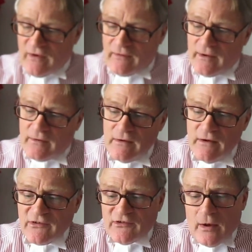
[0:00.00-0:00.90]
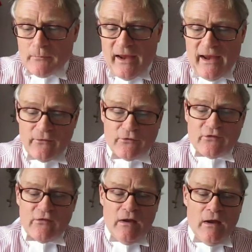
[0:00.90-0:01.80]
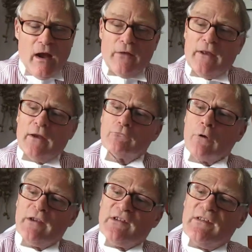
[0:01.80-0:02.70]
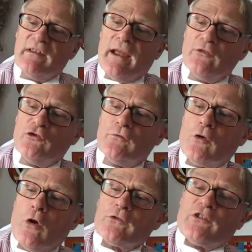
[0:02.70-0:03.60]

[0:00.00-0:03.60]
and then subheads. And then right at the end, you've got